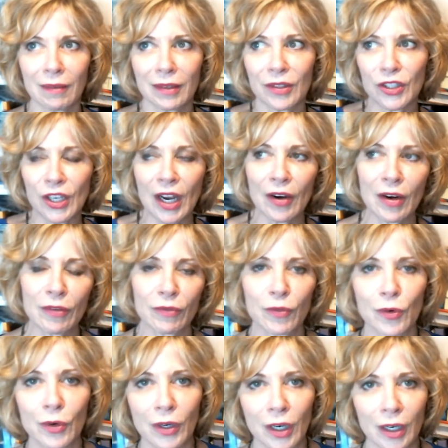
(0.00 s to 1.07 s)
share it
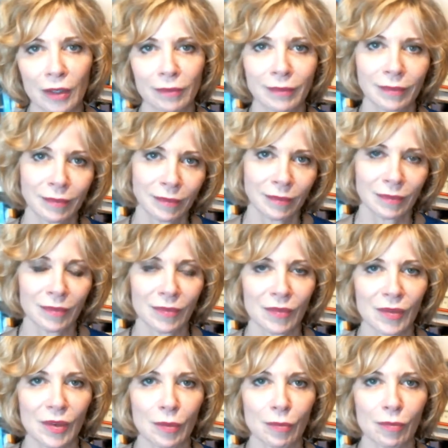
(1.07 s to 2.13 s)
for
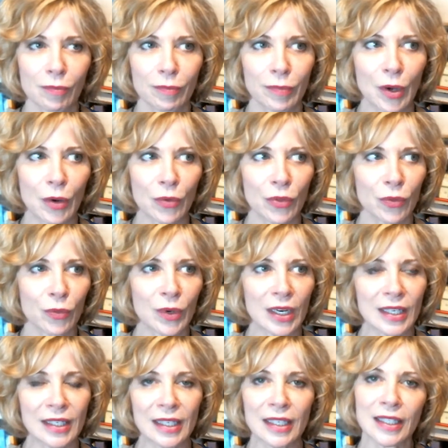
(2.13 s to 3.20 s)
both
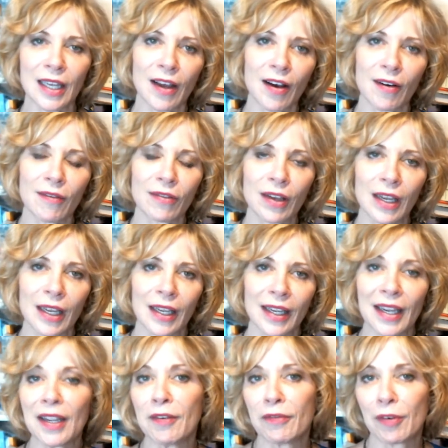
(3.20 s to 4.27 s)
reasons of
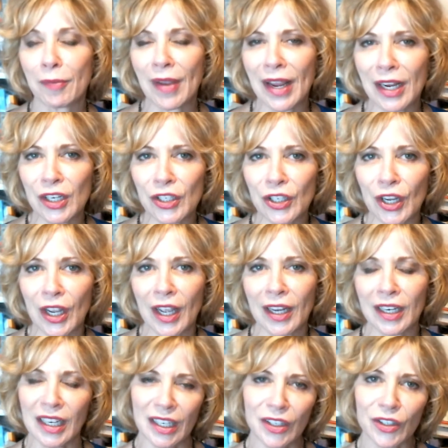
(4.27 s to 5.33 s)

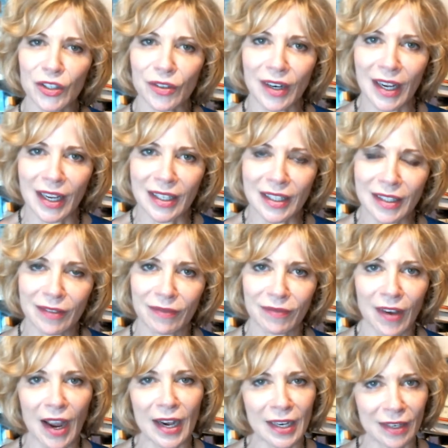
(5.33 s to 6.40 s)
information, interest,
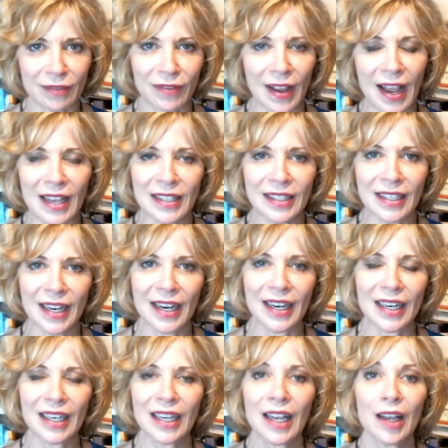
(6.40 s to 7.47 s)
find it
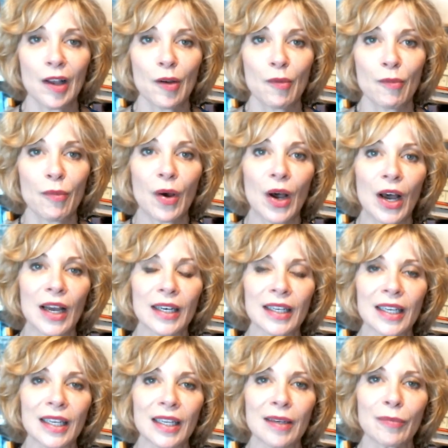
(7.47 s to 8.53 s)
fascinating, but
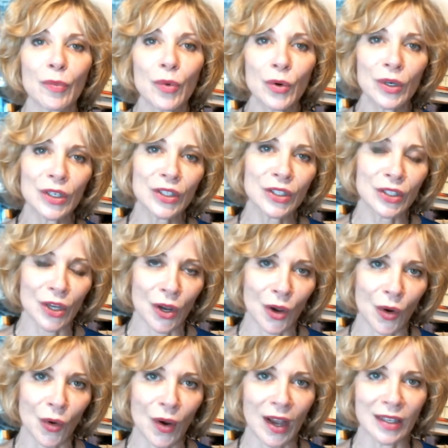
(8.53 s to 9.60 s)
more
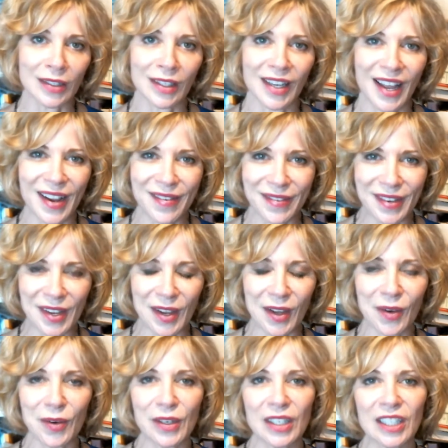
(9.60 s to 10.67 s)
so as a life
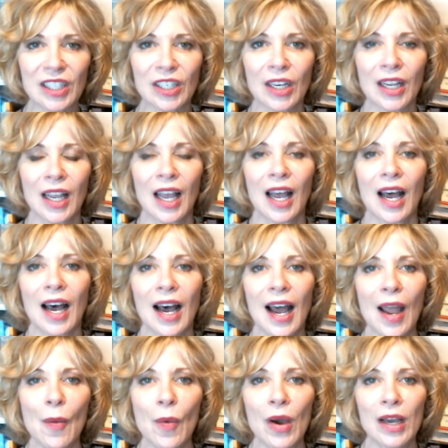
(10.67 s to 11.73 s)
coach,
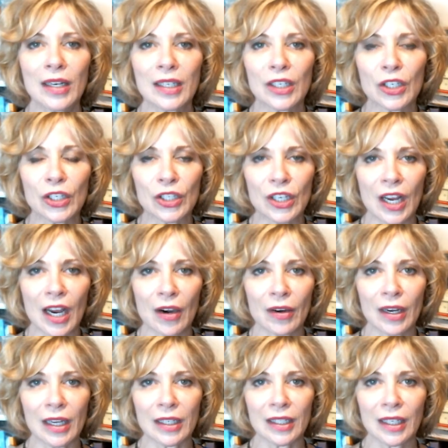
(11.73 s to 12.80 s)
I wanted to share
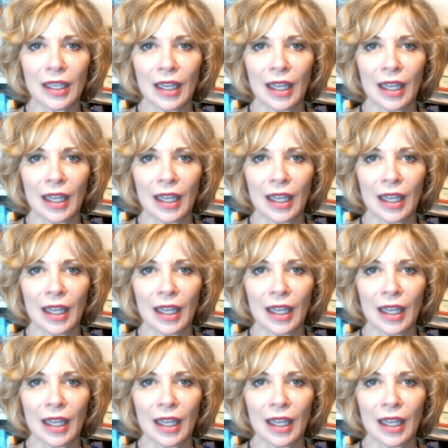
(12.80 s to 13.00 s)
it